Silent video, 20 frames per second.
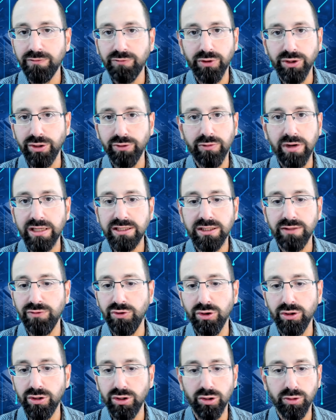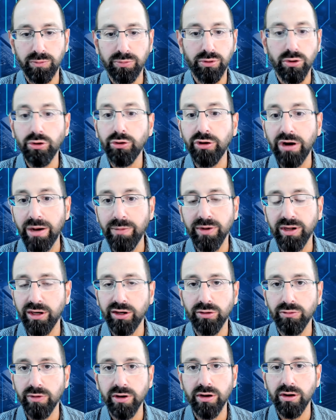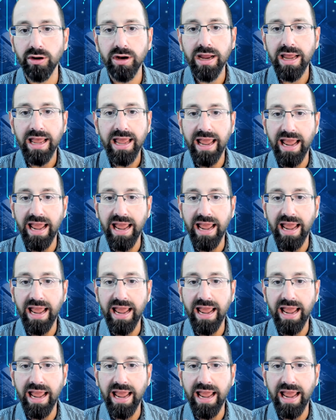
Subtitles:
for the rest of your programming career,